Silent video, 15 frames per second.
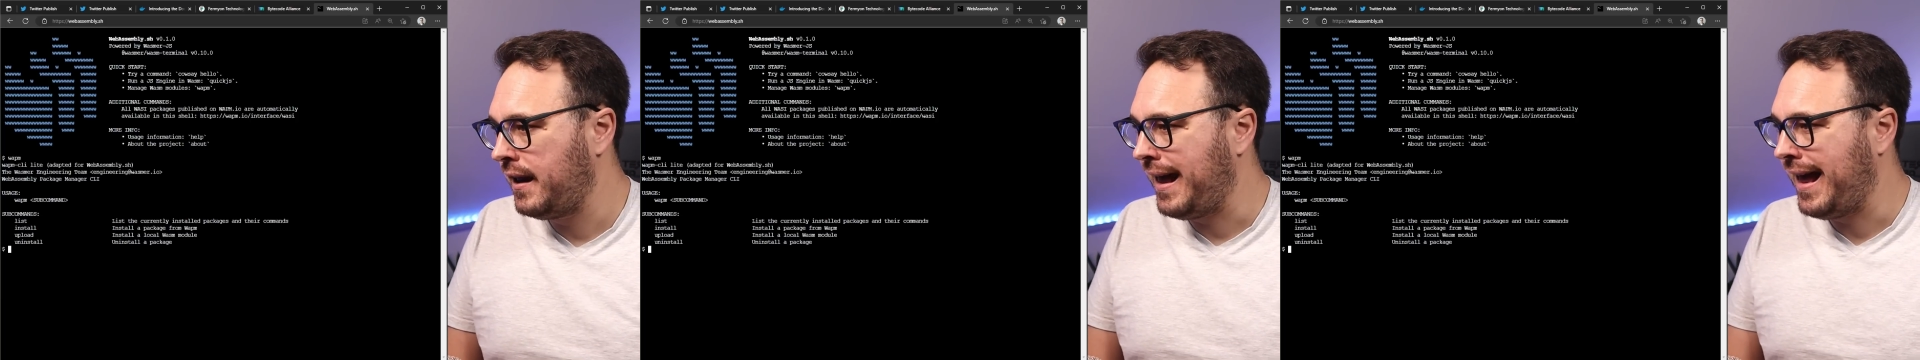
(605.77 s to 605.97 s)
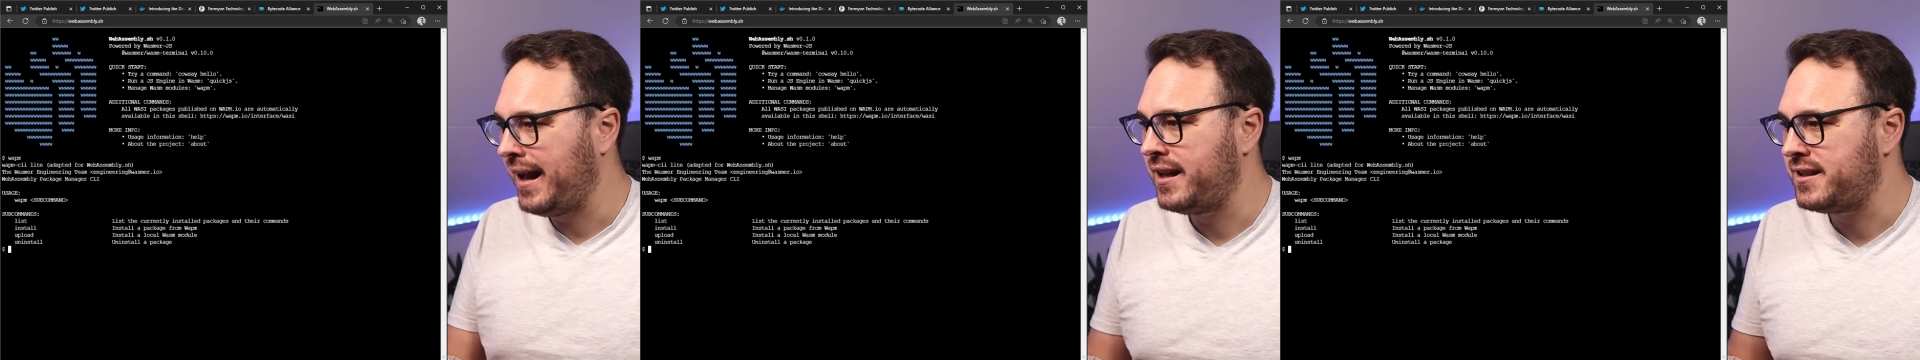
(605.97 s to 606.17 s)

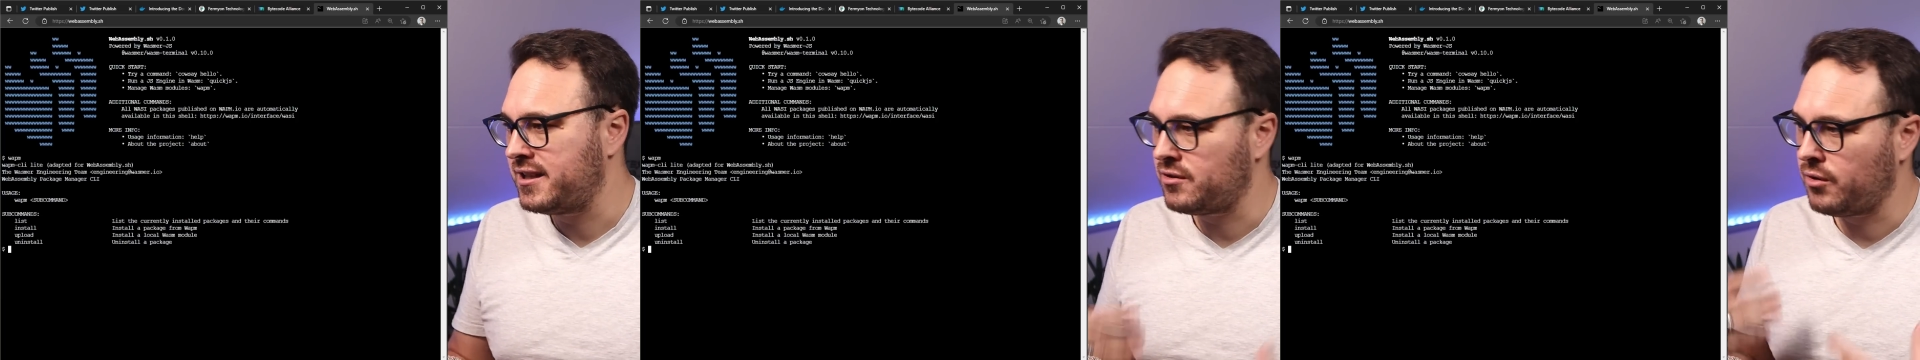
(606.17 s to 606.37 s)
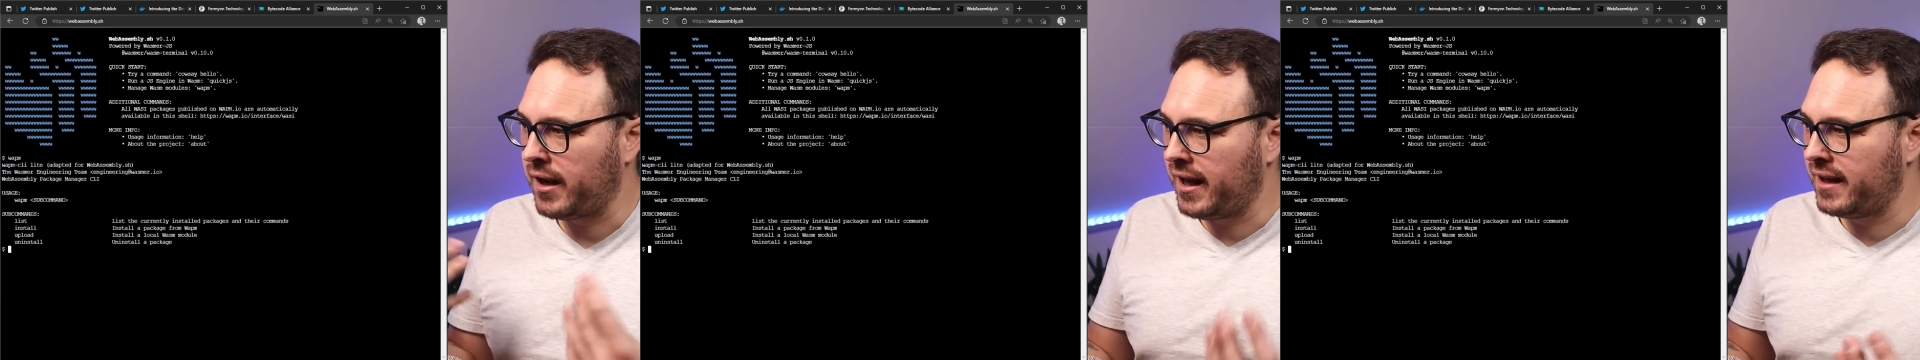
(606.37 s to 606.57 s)
and it says,
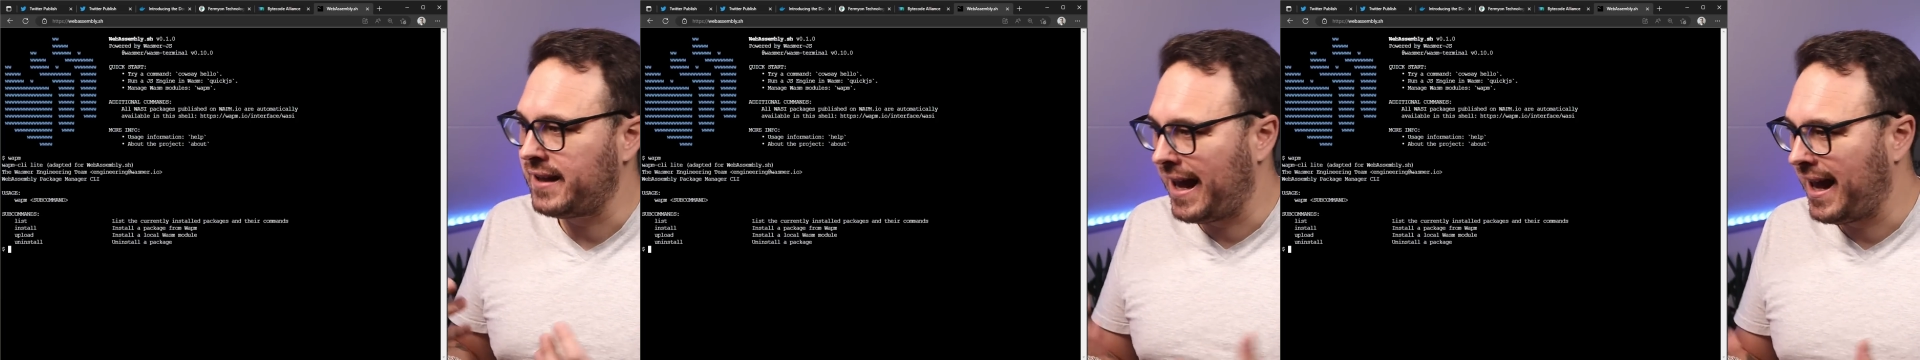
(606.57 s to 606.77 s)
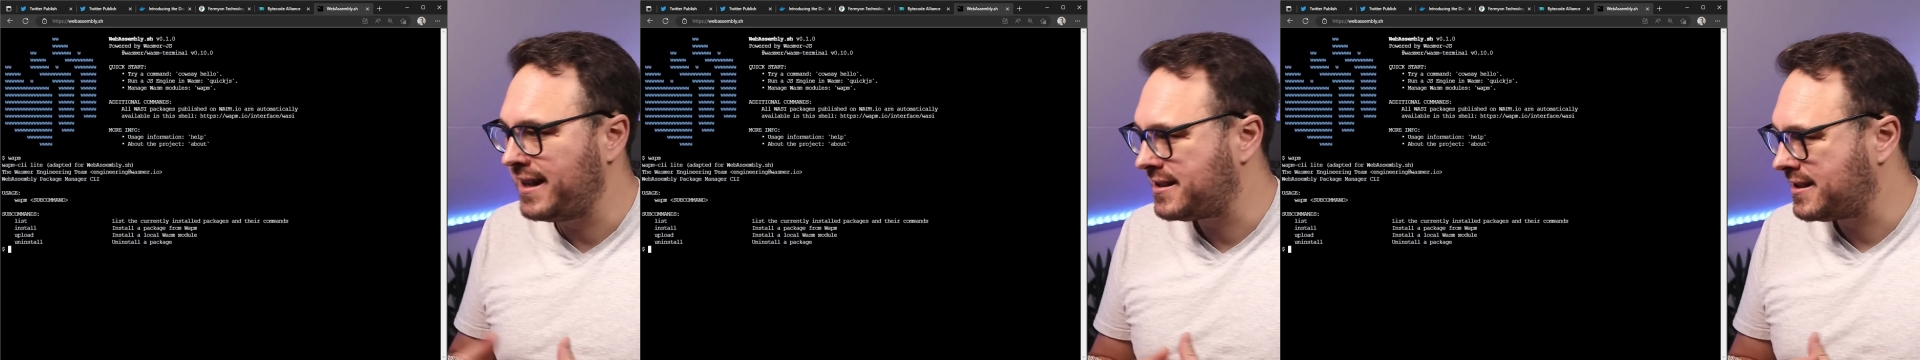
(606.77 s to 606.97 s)
okay, it
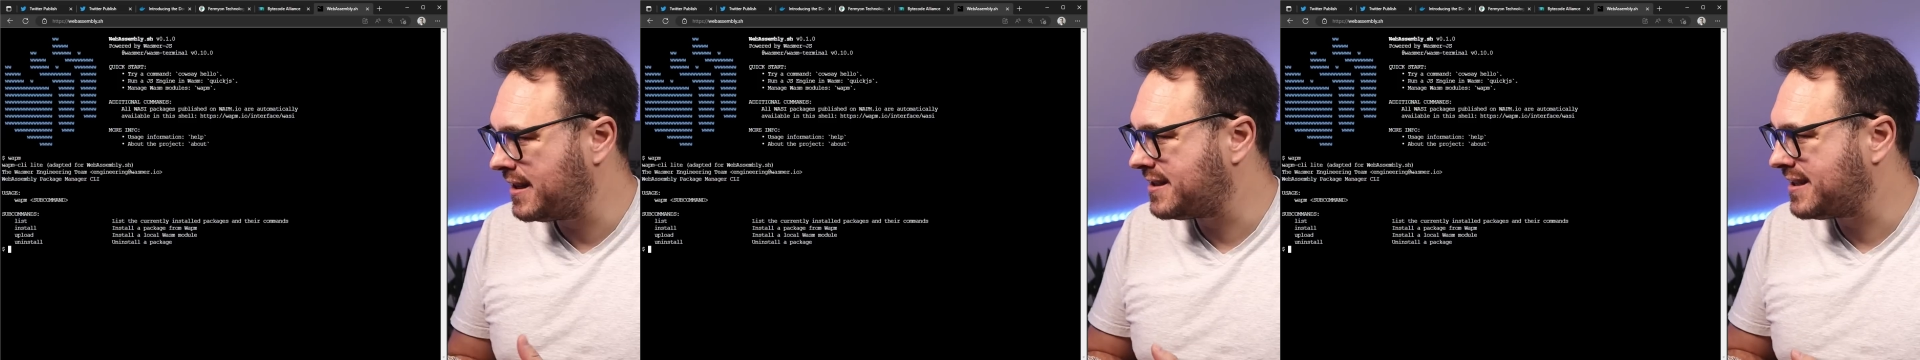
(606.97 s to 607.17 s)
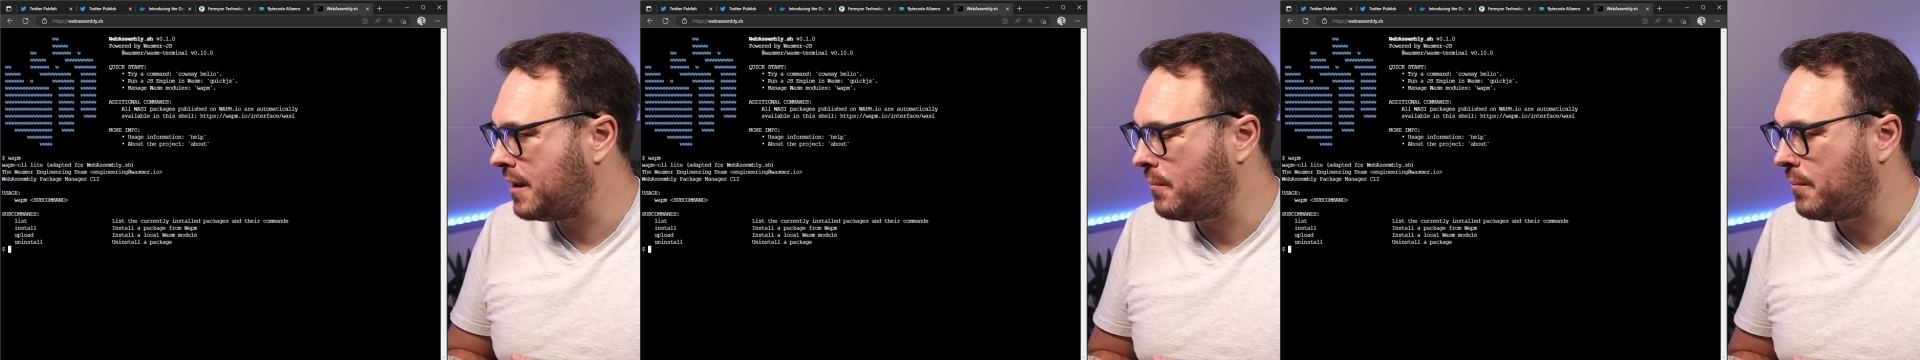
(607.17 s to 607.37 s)
has
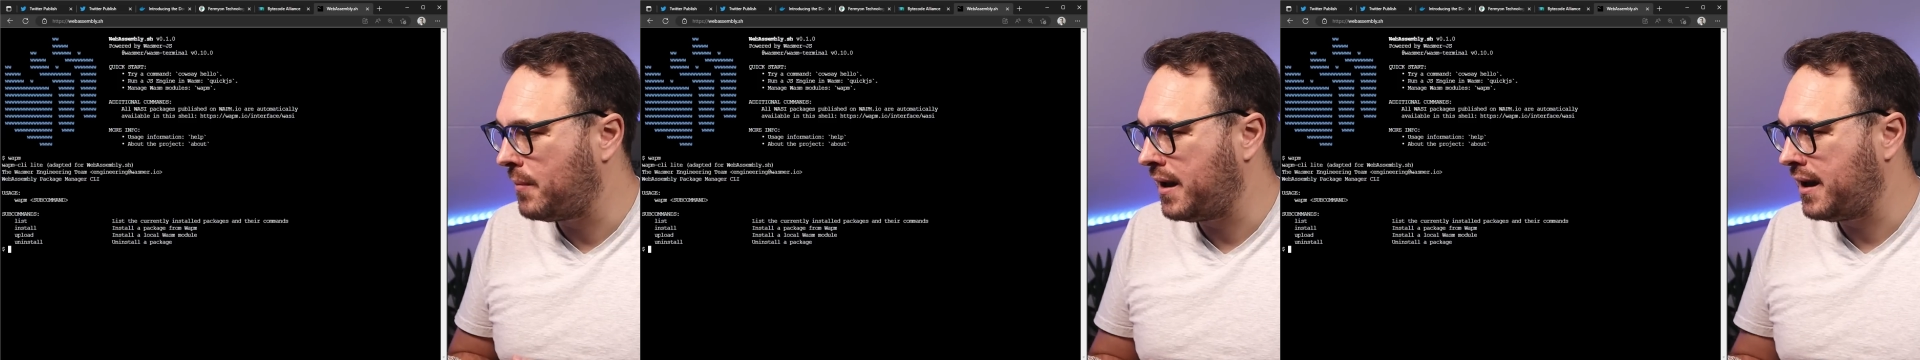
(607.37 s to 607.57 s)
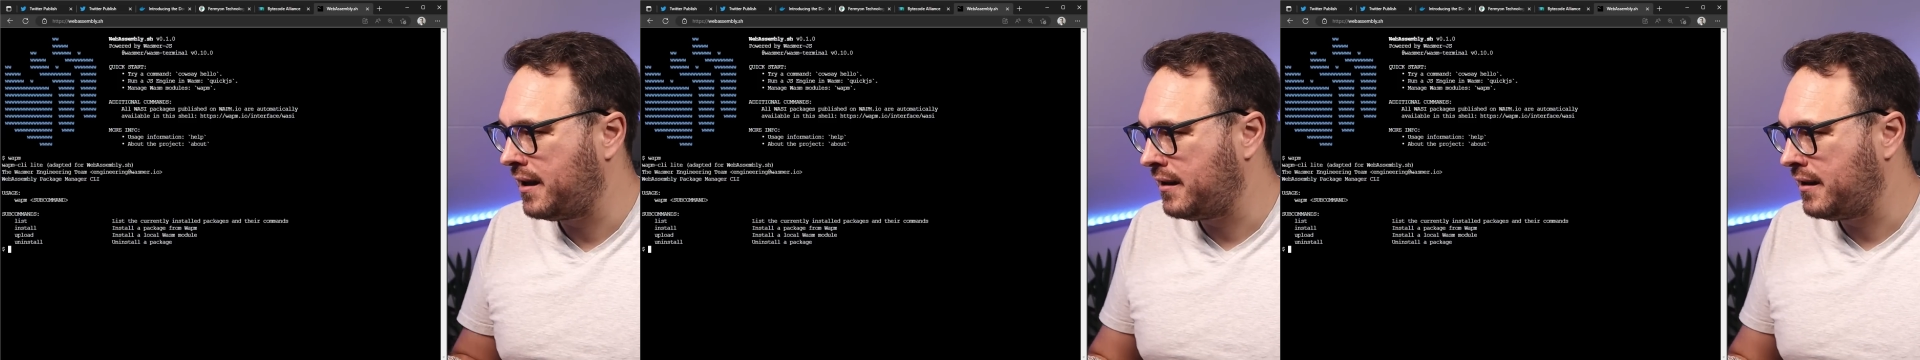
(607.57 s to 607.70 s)
some